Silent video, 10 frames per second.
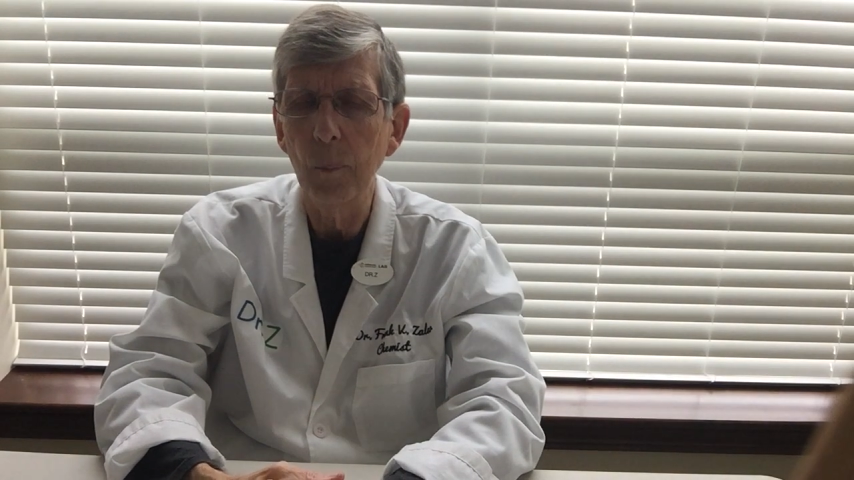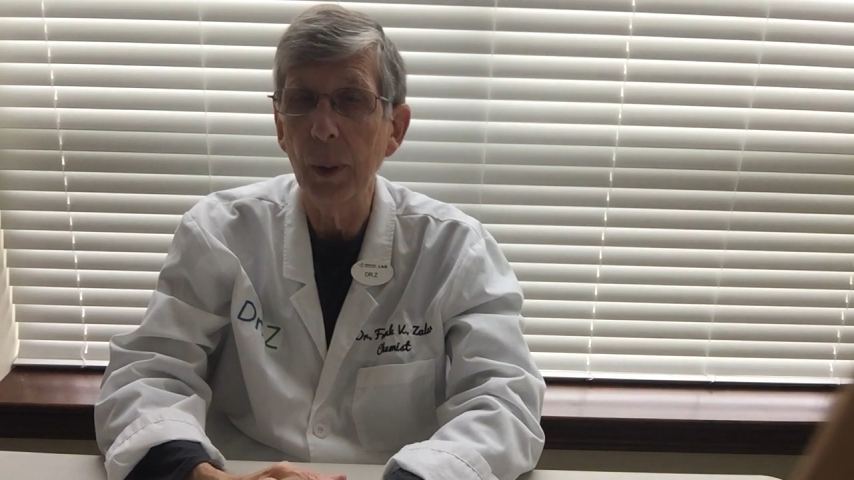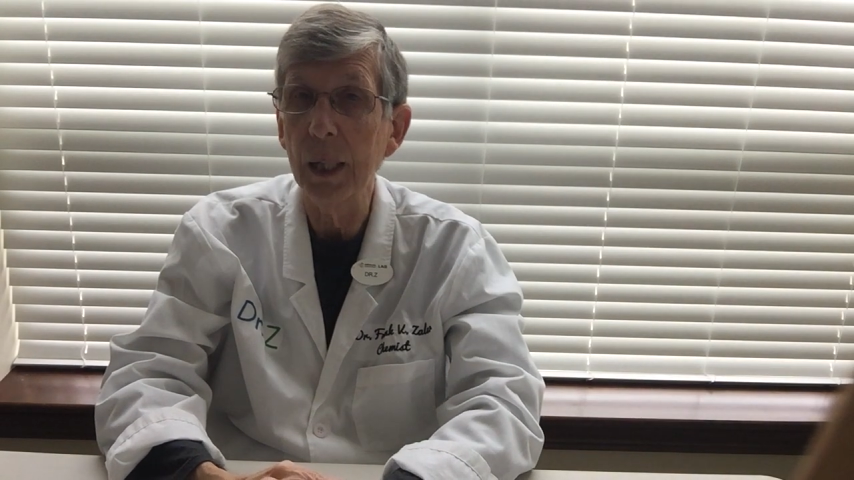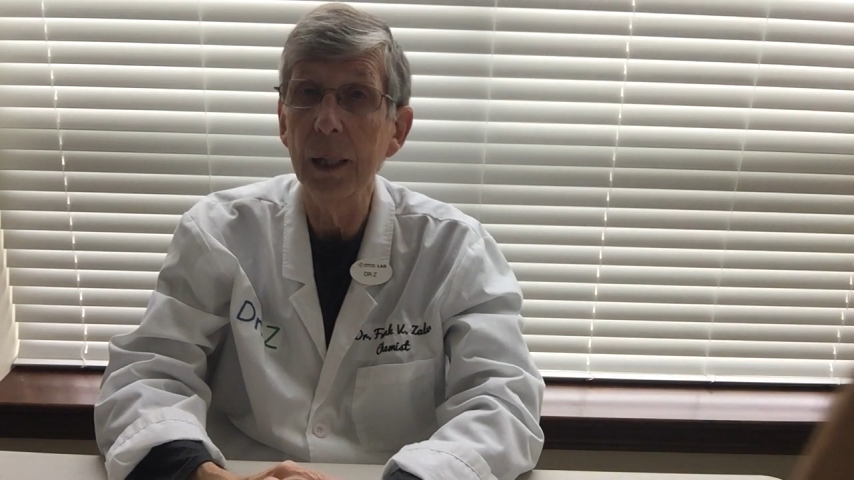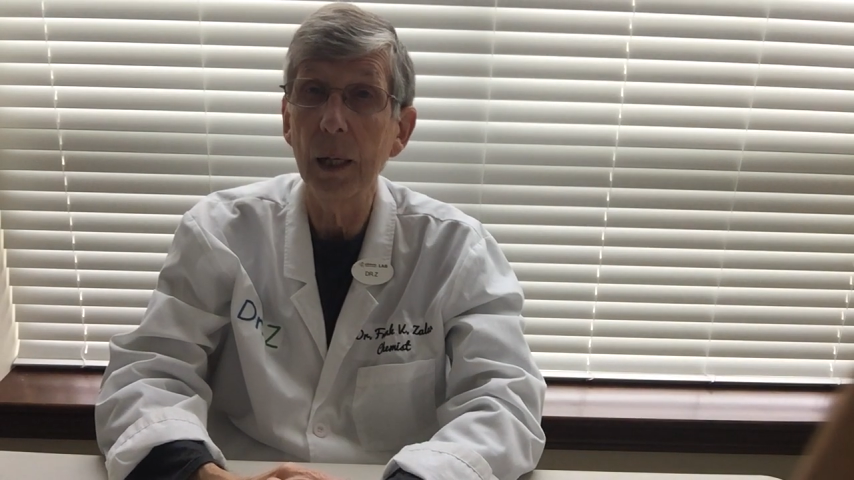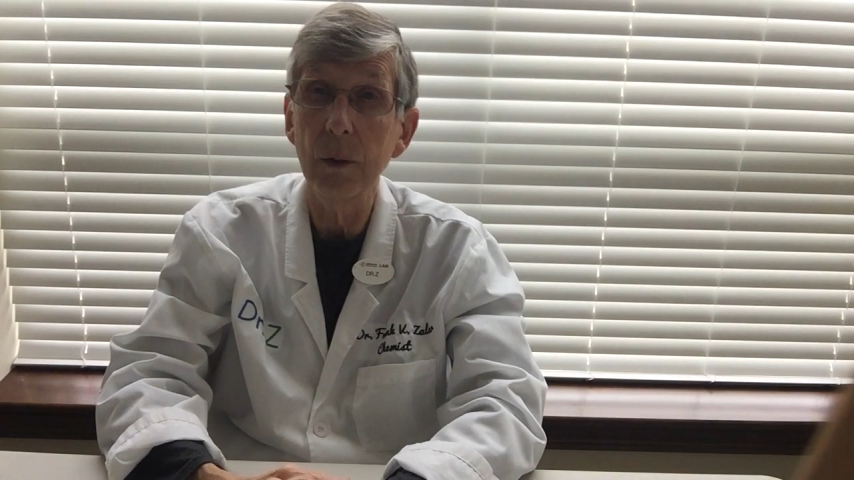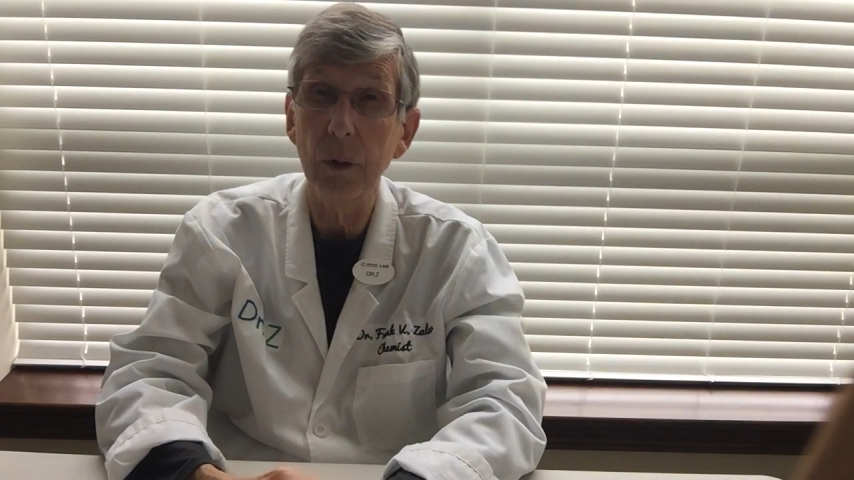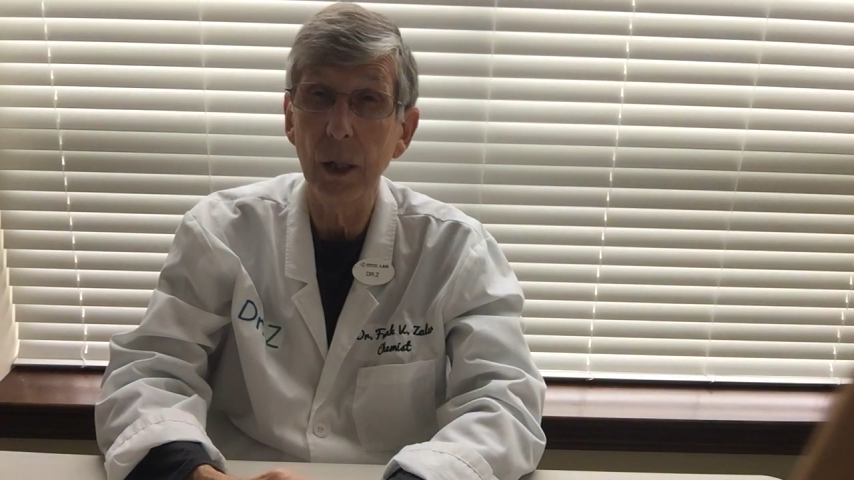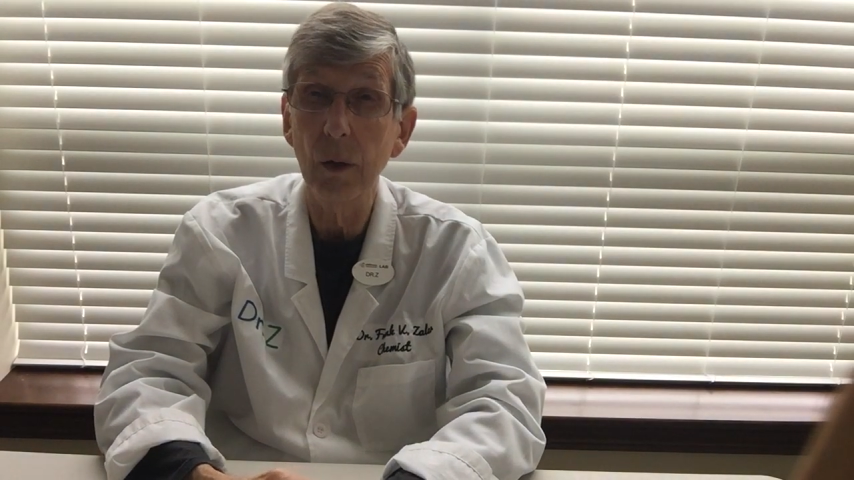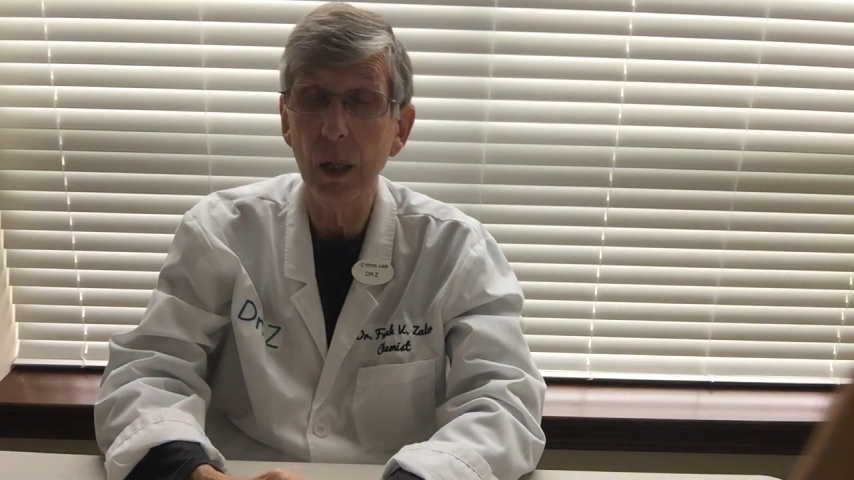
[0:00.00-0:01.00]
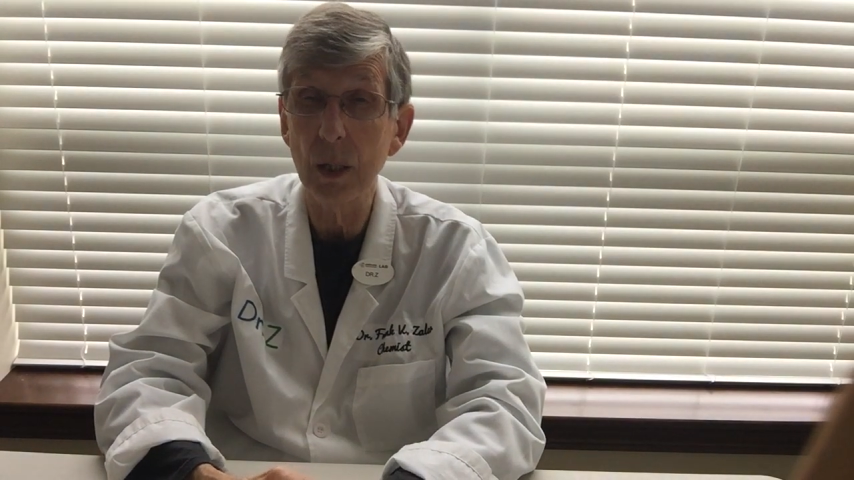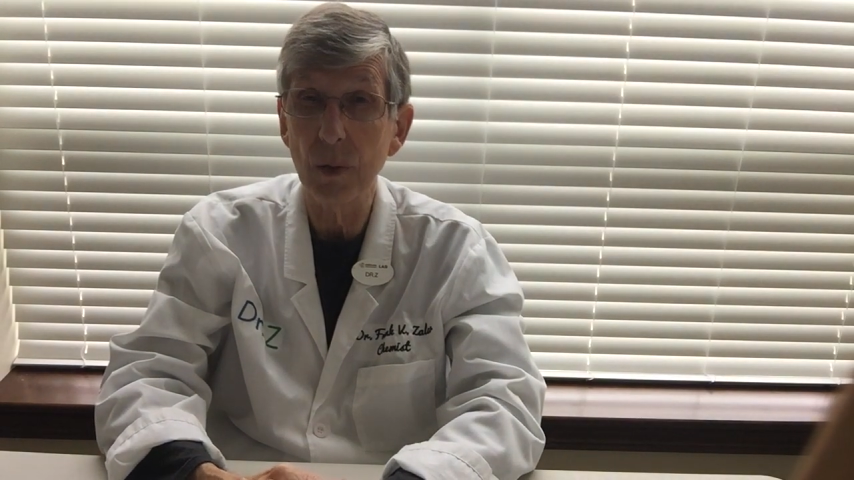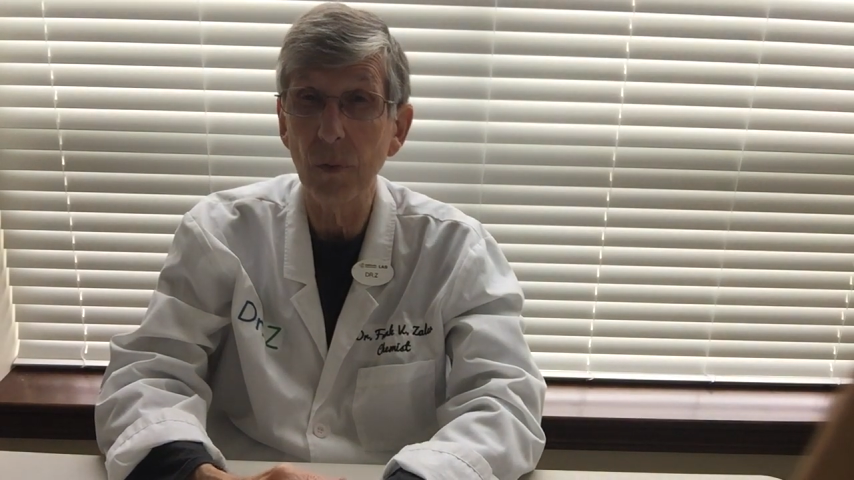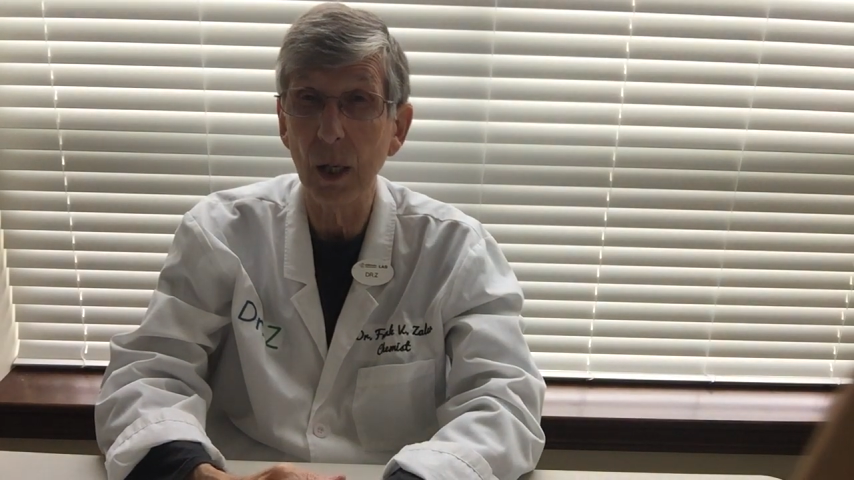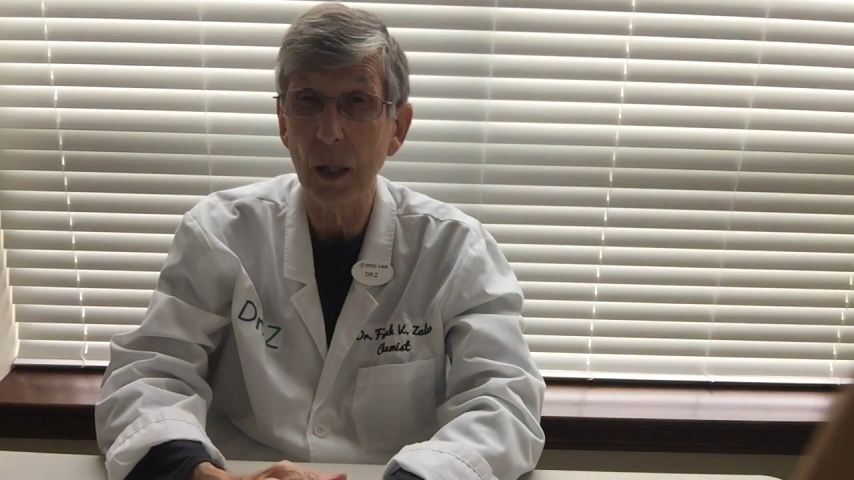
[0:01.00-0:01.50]
but in other areas
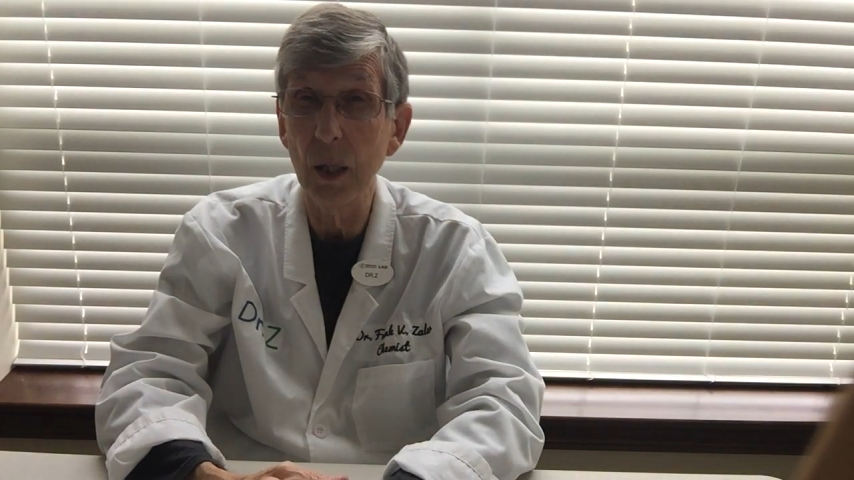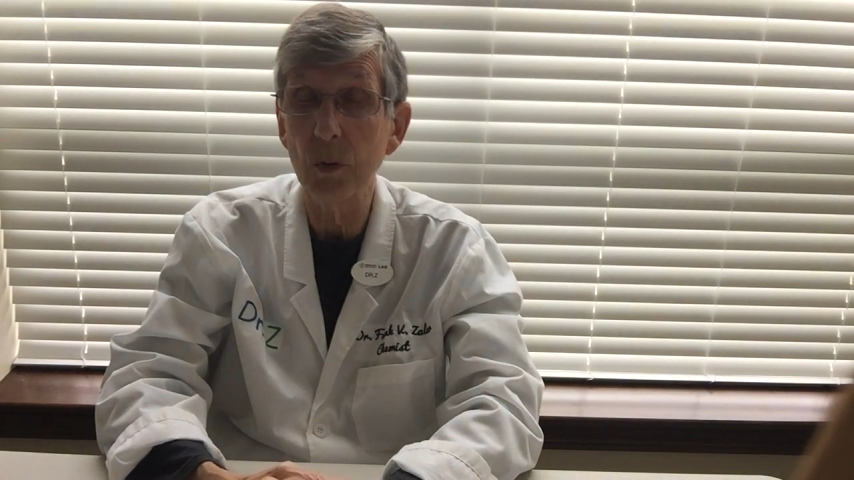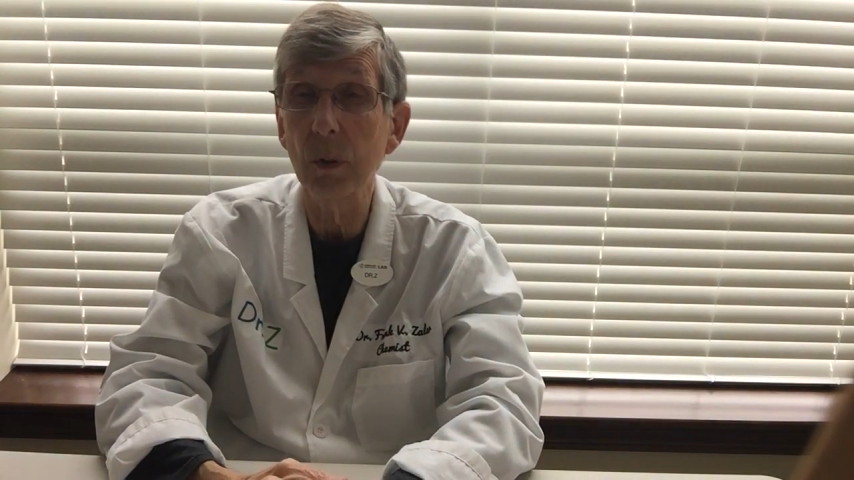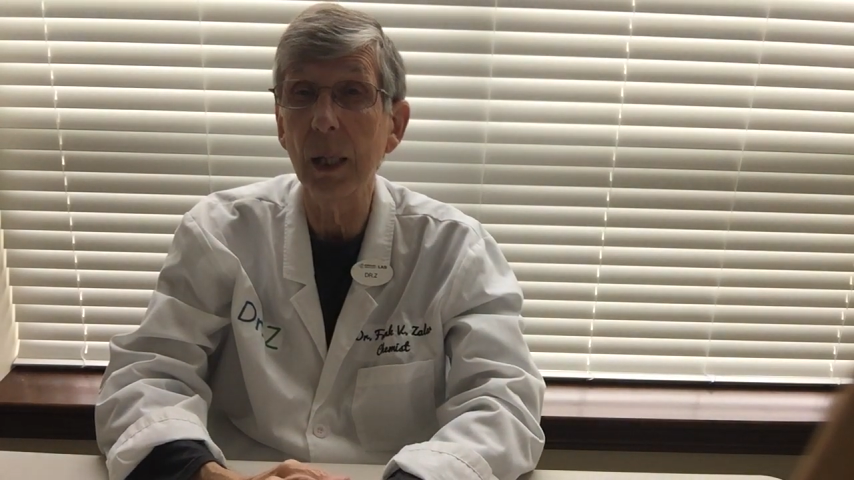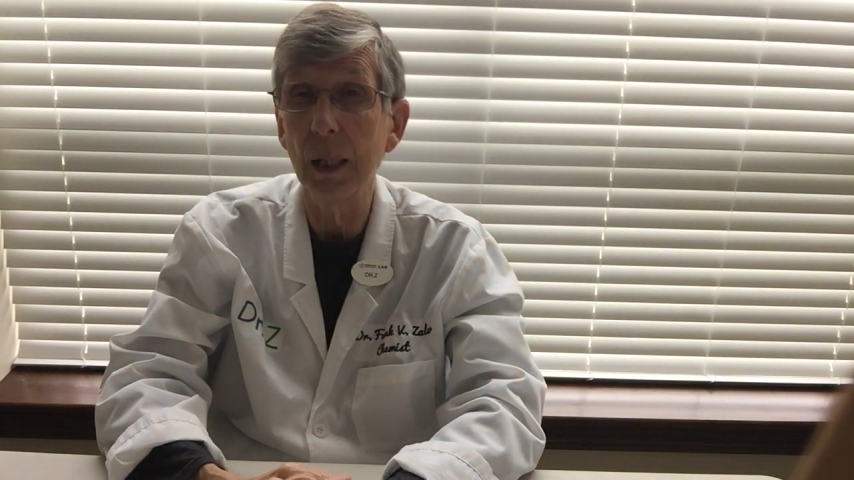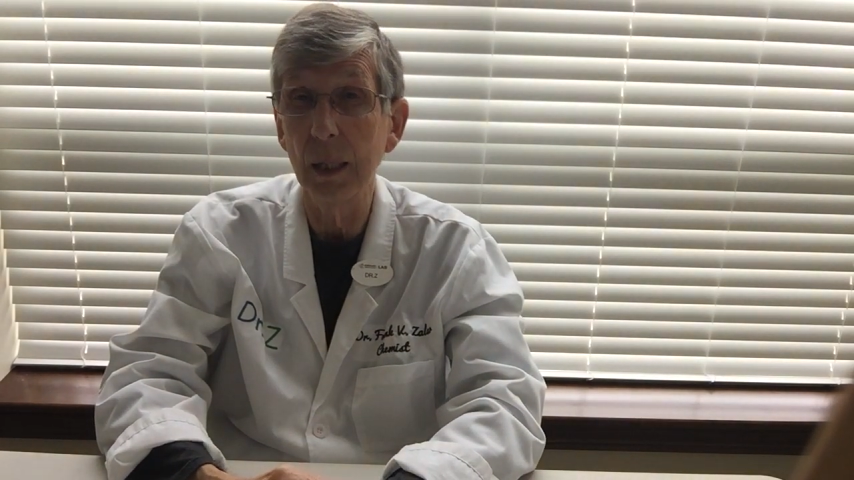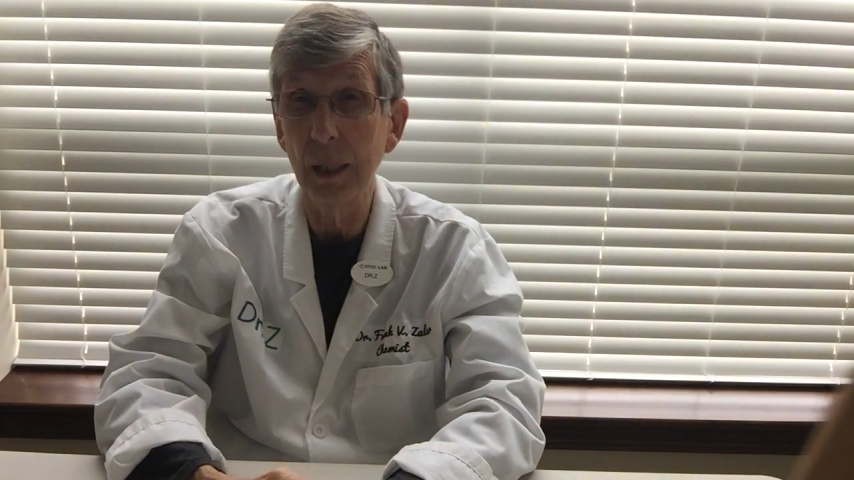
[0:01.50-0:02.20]
of our country,